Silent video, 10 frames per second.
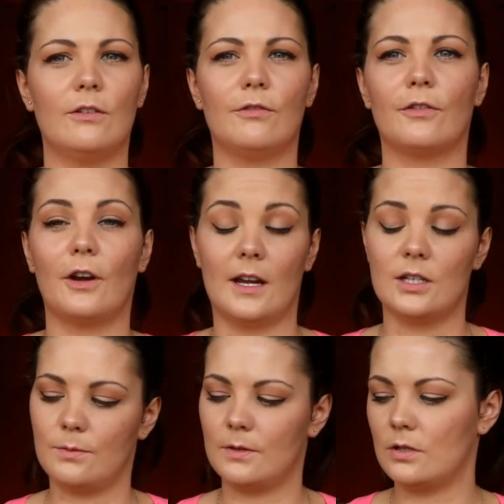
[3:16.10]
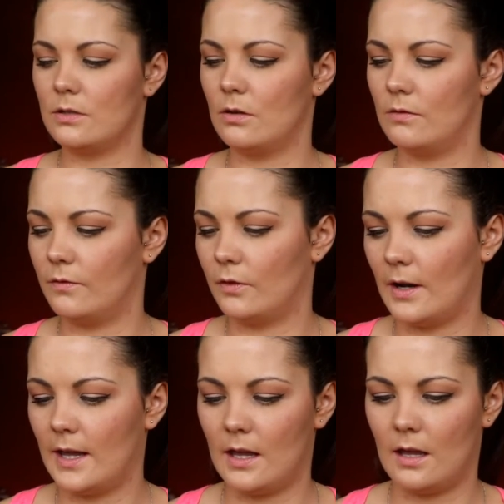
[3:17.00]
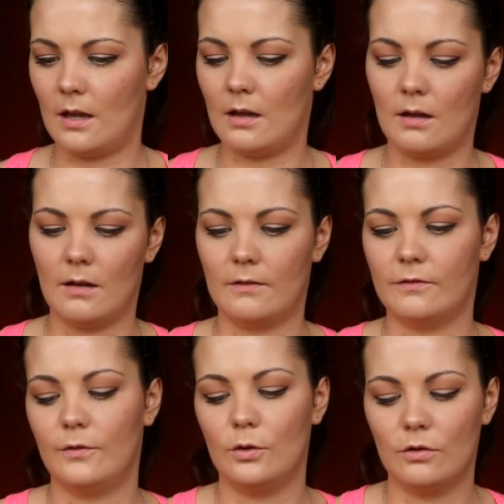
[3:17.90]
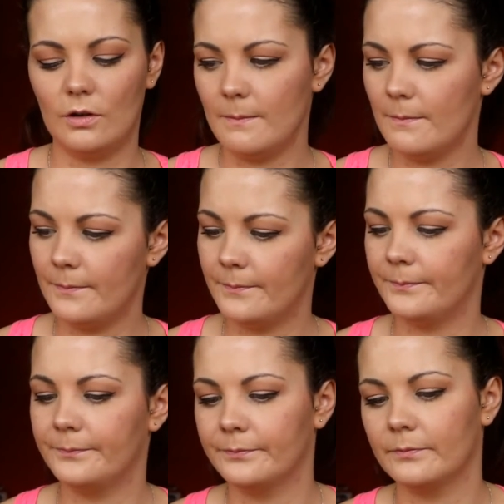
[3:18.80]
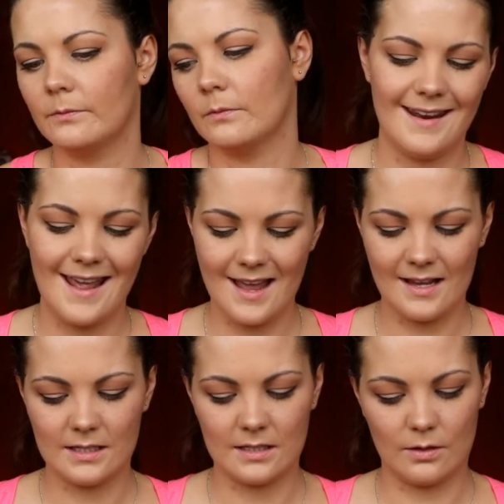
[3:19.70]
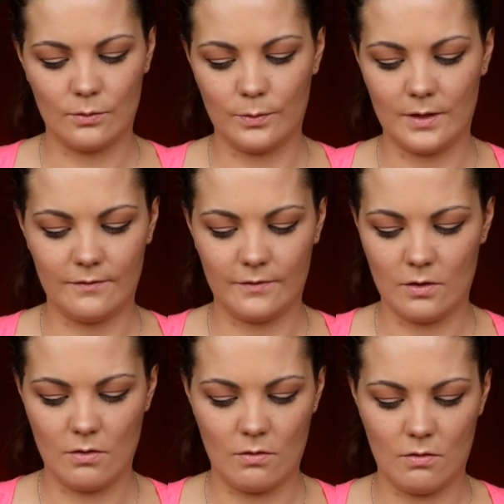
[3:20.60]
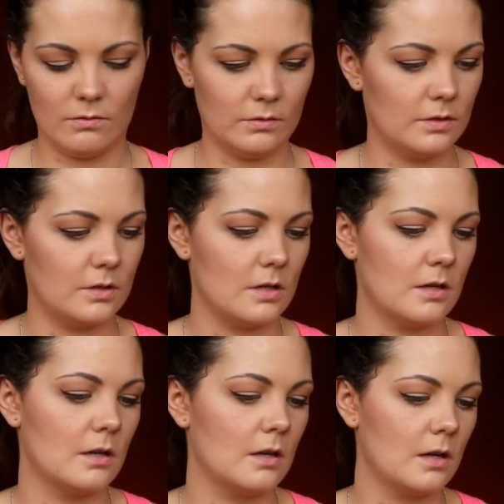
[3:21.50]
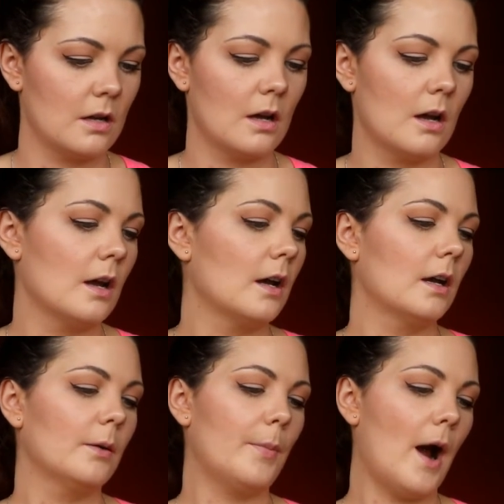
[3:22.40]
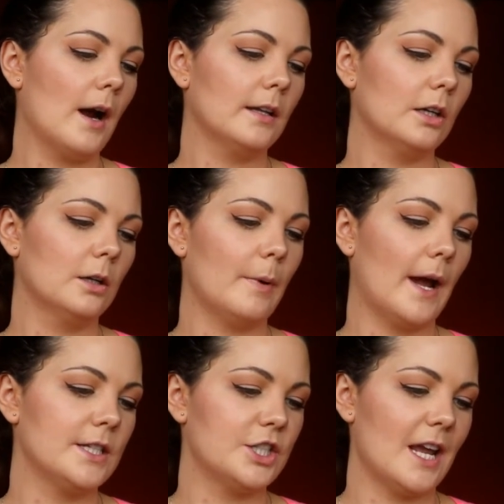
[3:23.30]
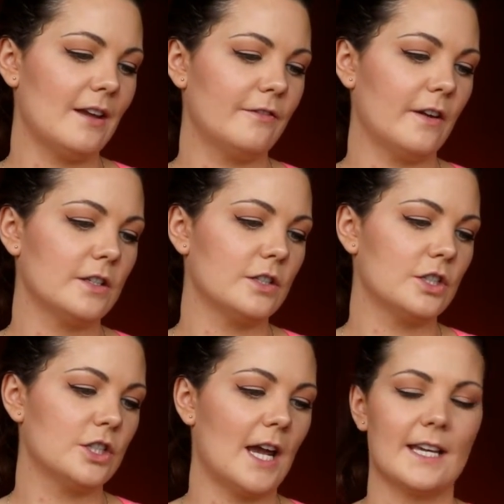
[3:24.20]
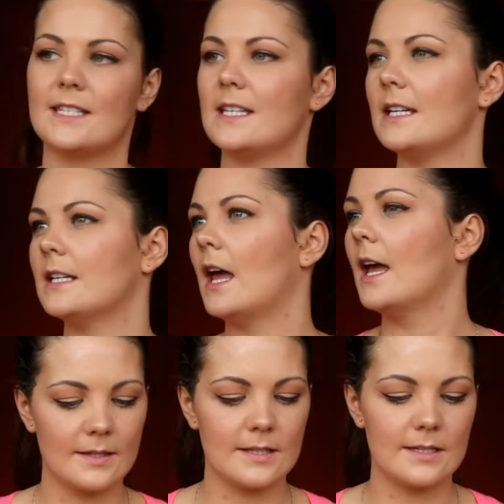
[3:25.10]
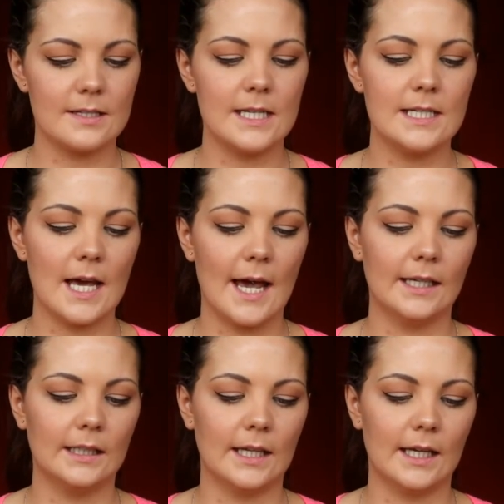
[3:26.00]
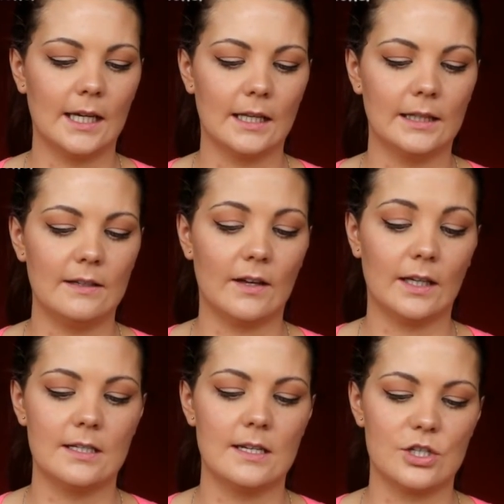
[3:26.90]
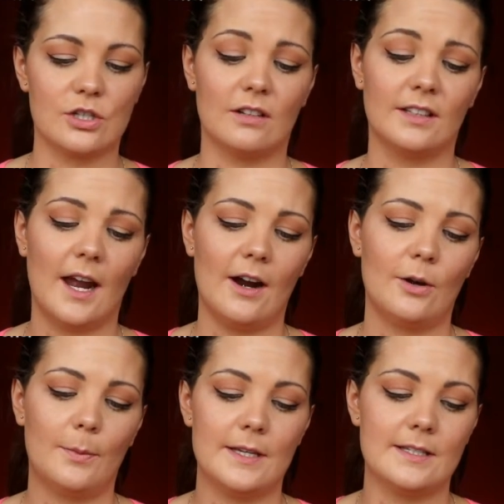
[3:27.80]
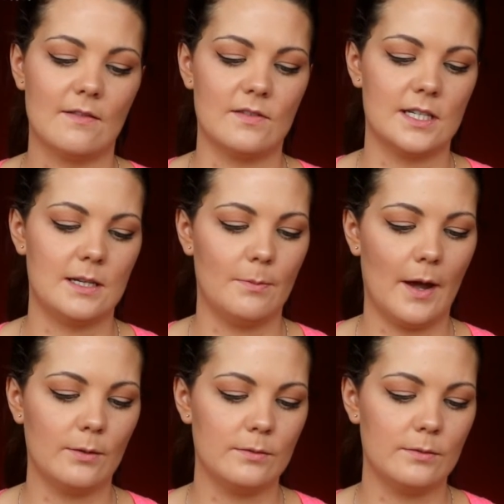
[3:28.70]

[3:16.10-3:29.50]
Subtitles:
fresh, which is good for a foot cream. Next, we've got Parlor by Jeff Chastain. This is a detangling leave-in conditioner, and the RRP is £17,